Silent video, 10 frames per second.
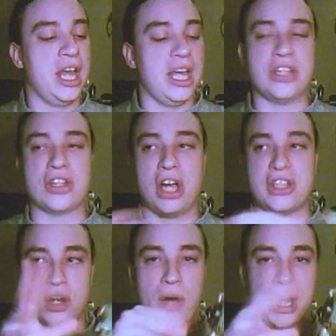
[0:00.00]
he
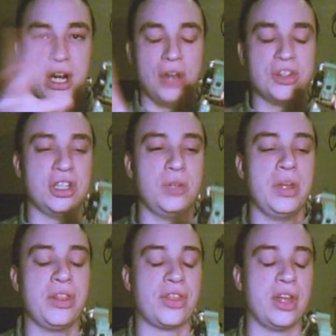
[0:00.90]
ties in quite closely
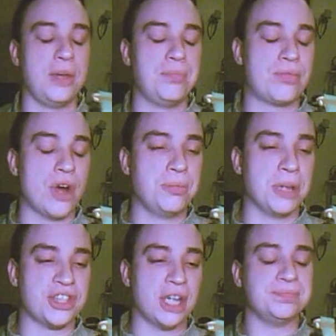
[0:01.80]
with
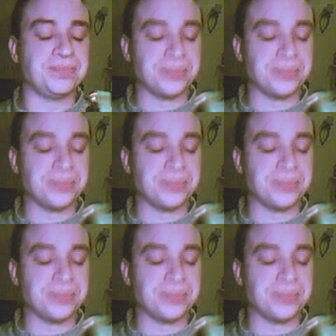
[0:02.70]
Roadbuster.